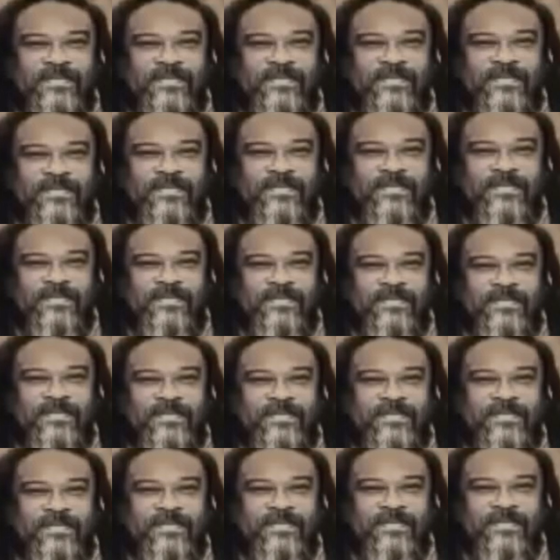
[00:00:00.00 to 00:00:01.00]

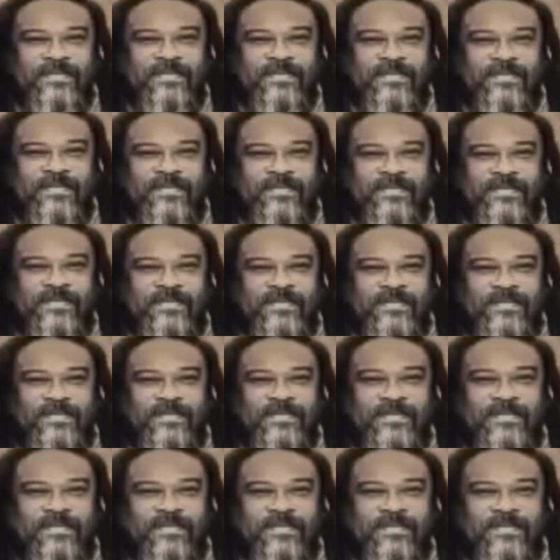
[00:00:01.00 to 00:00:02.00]

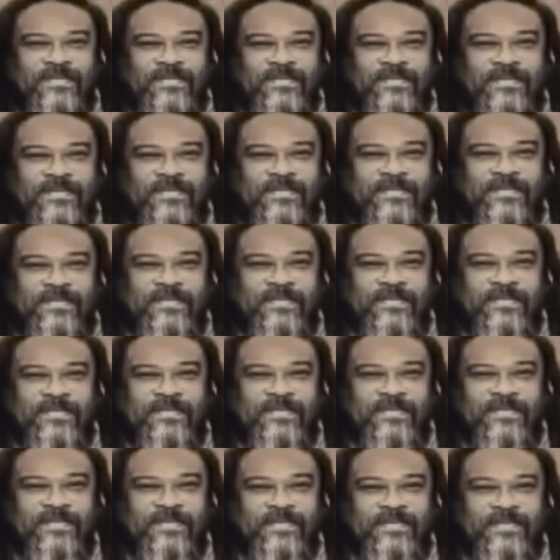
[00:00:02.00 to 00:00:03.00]

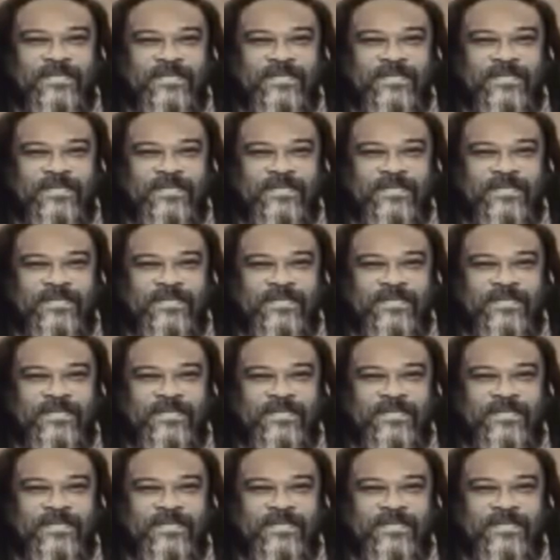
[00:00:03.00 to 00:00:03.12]
[no speech]